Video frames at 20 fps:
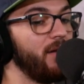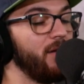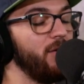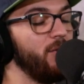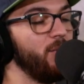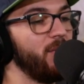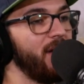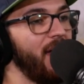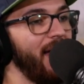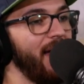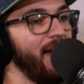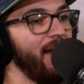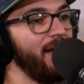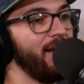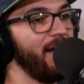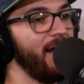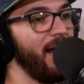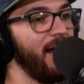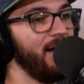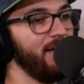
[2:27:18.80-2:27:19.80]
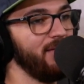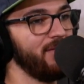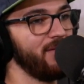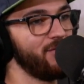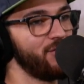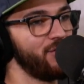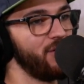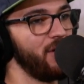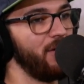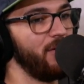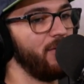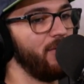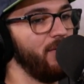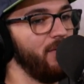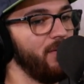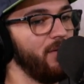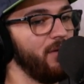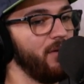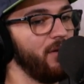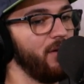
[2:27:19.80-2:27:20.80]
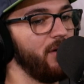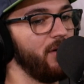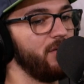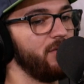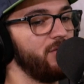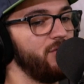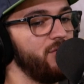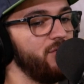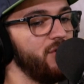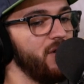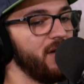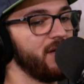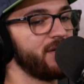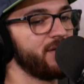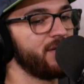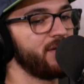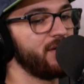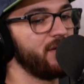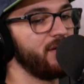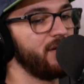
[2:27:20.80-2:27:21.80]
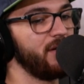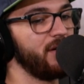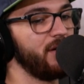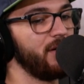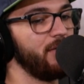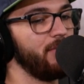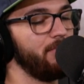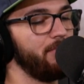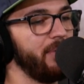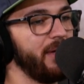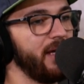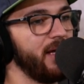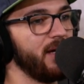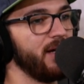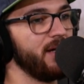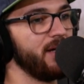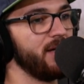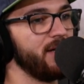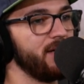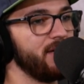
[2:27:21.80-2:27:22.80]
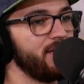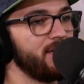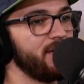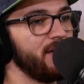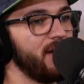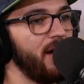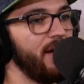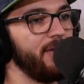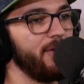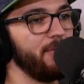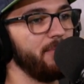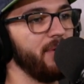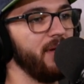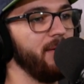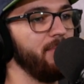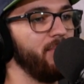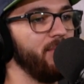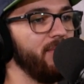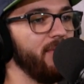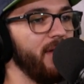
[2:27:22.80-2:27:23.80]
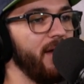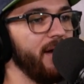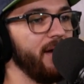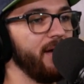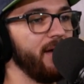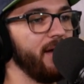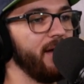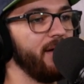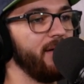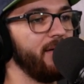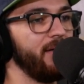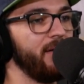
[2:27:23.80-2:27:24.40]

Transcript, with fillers: you can't hate the show just because other people like it.